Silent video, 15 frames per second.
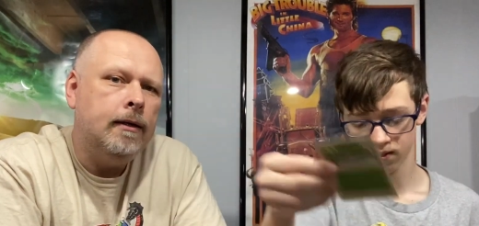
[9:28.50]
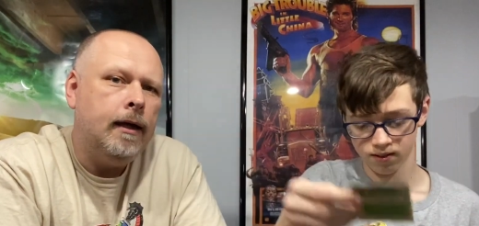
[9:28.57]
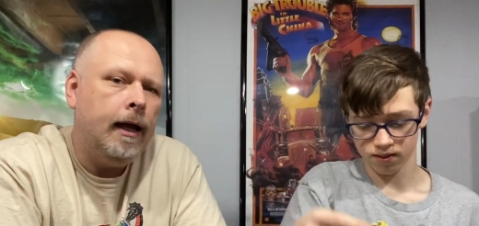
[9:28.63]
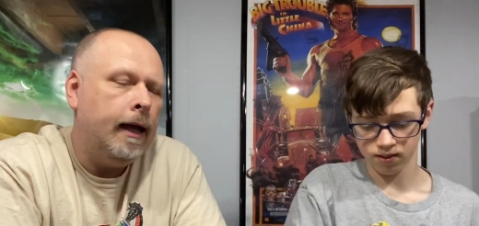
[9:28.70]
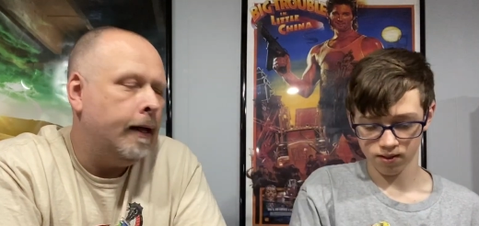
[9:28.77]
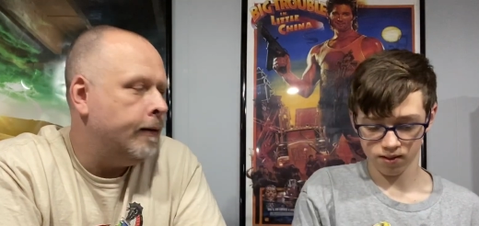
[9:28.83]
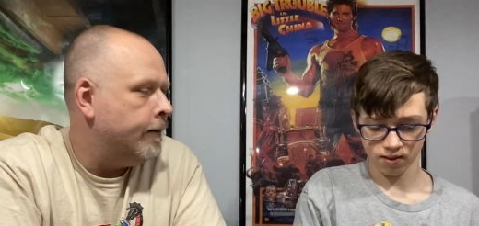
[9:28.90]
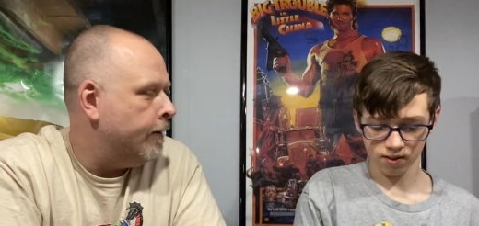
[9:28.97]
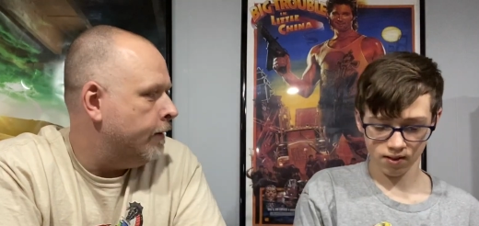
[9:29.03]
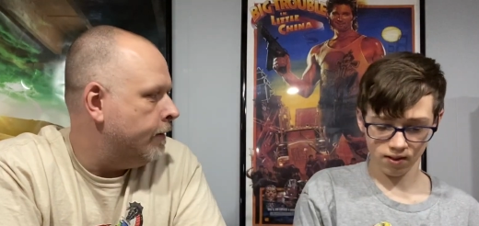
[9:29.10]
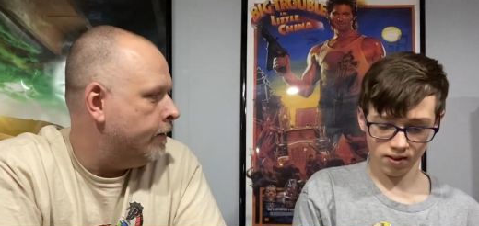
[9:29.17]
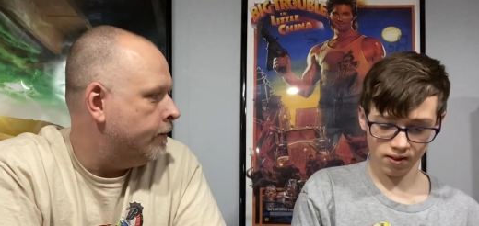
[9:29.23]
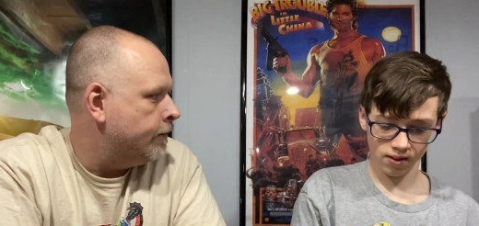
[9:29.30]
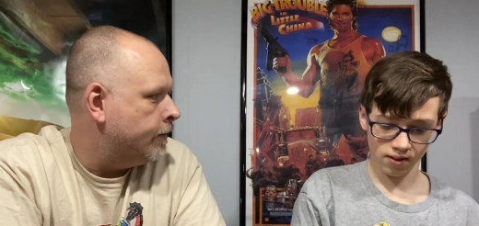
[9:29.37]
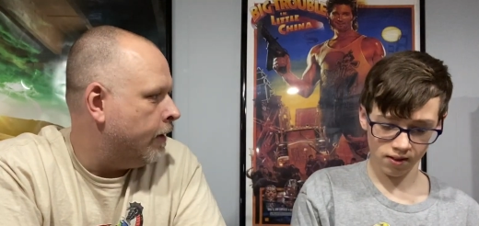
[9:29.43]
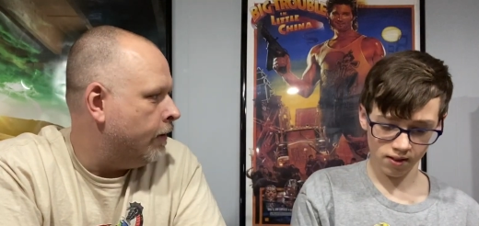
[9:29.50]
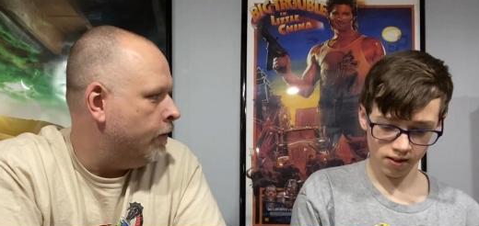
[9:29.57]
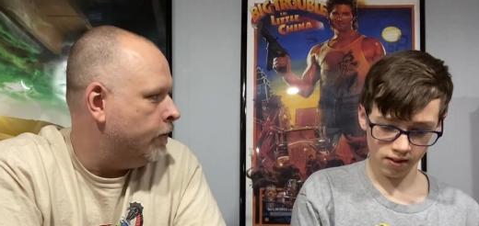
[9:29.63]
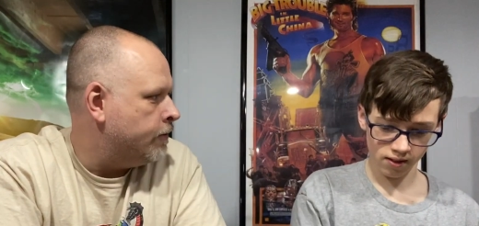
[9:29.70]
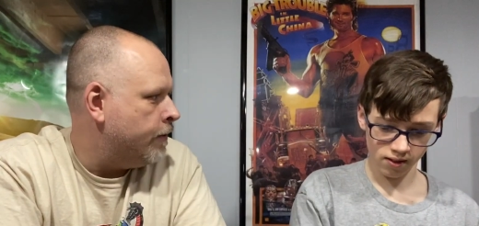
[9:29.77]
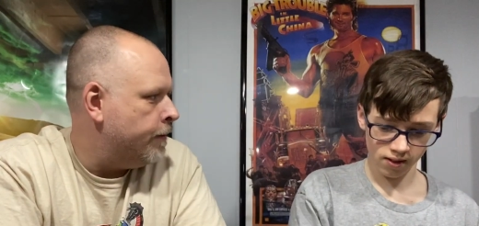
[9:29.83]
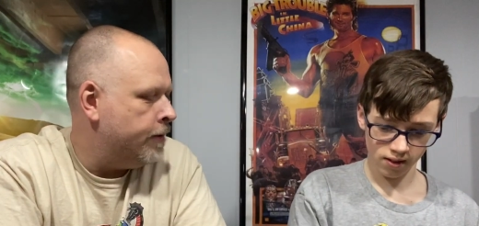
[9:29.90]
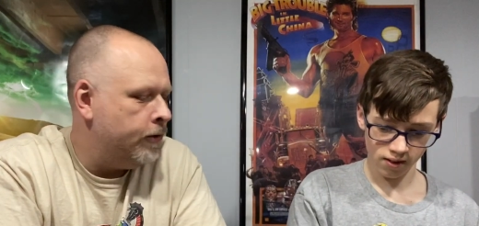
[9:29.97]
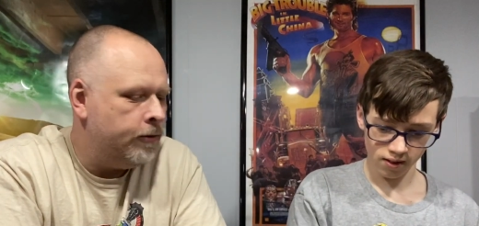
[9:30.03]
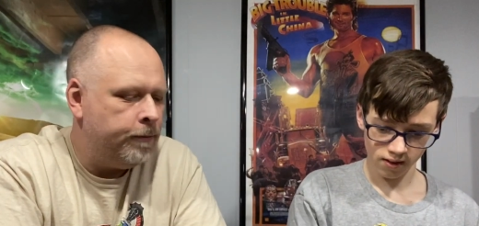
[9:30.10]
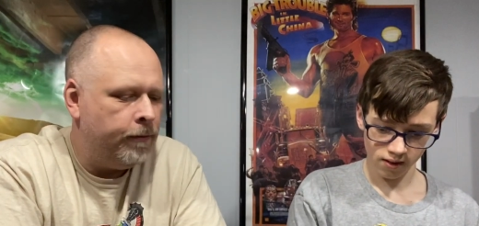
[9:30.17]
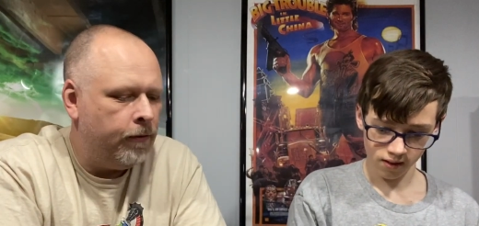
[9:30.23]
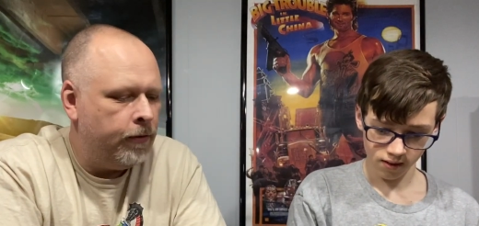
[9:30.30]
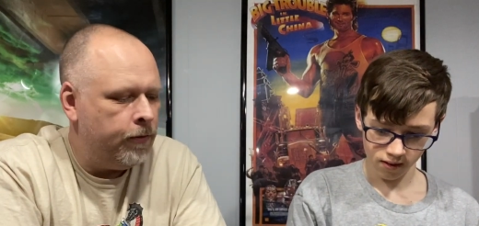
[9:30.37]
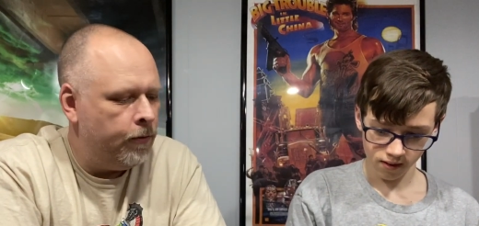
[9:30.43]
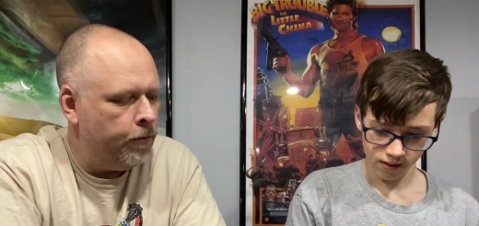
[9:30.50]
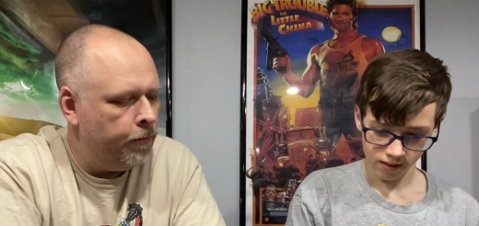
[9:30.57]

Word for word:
Speaker 1: And uh, God knows how many years before you were